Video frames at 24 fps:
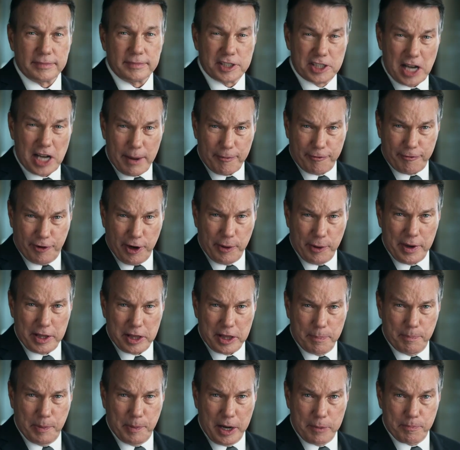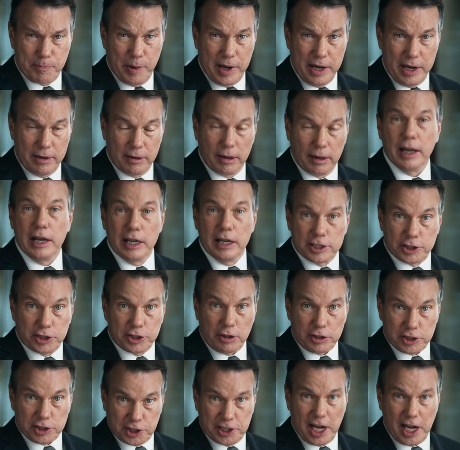Stop fearing the big bill.
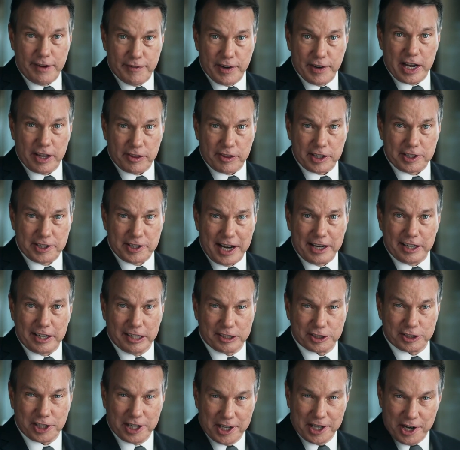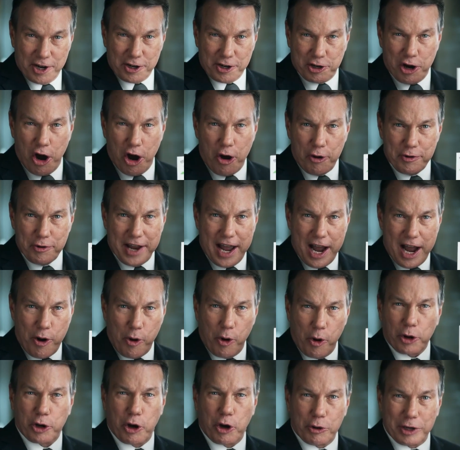Start saving at the dentist. Call now
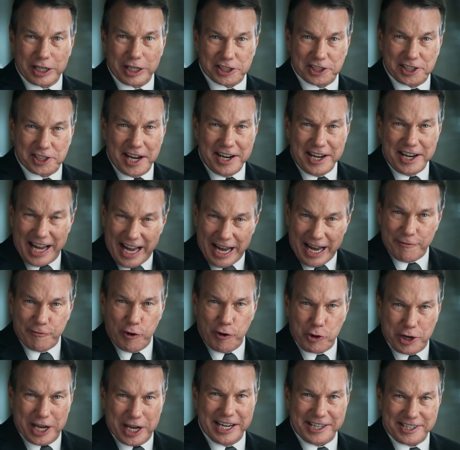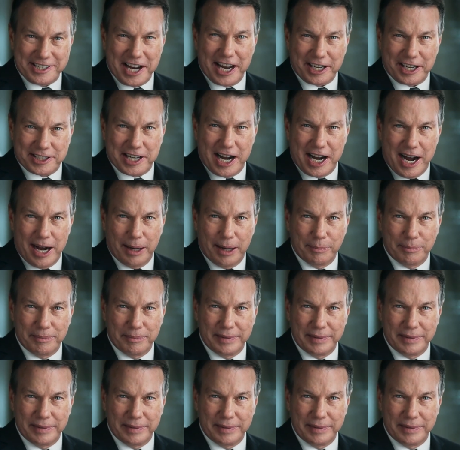or go to SendInfoKit.com.